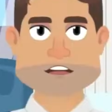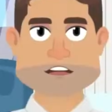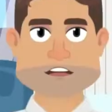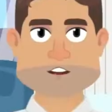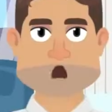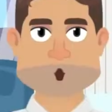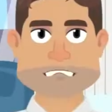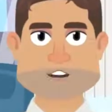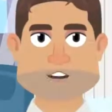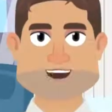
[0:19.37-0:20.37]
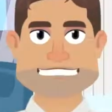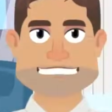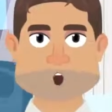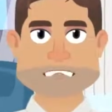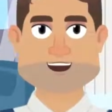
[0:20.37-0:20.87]
So,
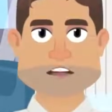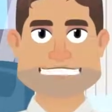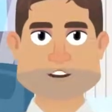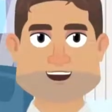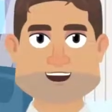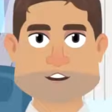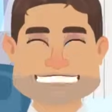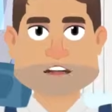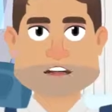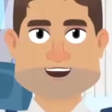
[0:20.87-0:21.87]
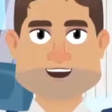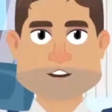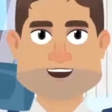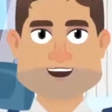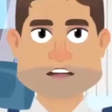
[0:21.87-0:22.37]
hydrojetting, what the heck
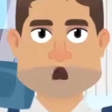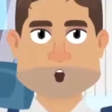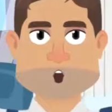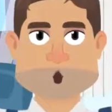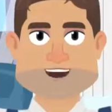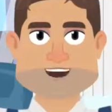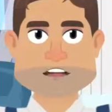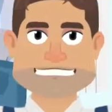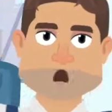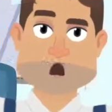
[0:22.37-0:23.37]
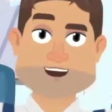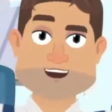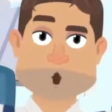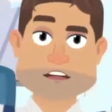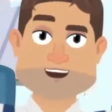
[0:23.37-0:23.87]
is it? Why should we do
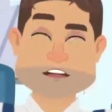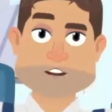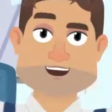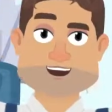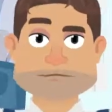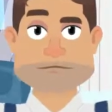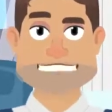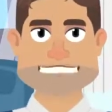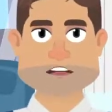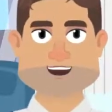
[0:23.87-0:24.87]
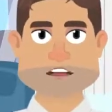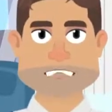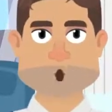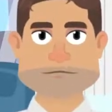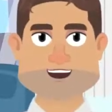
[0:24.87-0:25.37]
it? What are the different
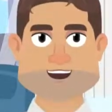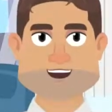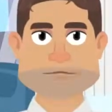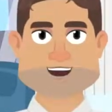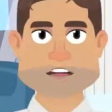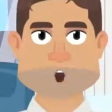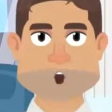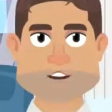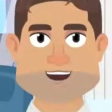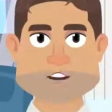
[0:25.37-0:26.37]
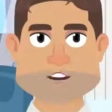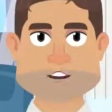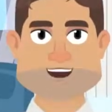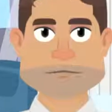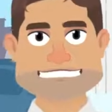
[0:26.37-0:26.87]
methods? And what are some of the risks
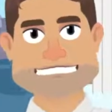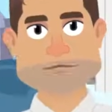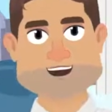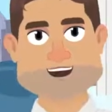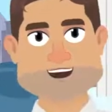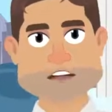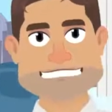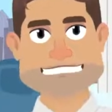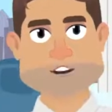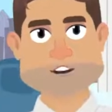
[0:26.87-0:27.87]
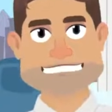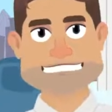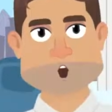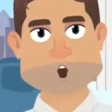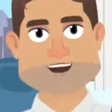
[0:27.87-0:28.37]
involved in
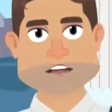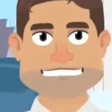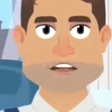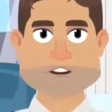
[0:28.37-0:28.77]
hydrojetting?